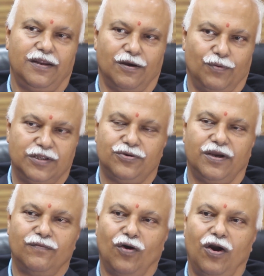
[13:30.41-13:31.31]
now once you're
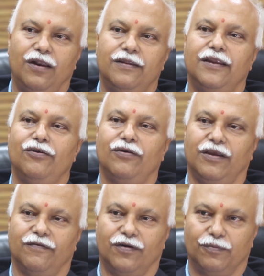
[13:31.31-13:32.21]
involved, then you
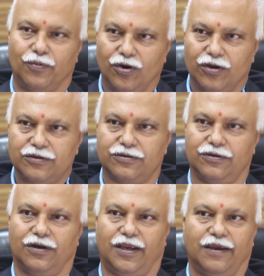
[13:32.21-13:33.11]
give reports, you
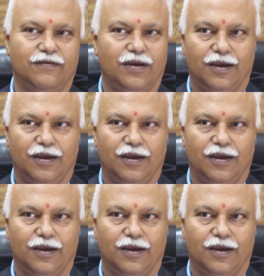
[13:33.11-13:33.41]
got to give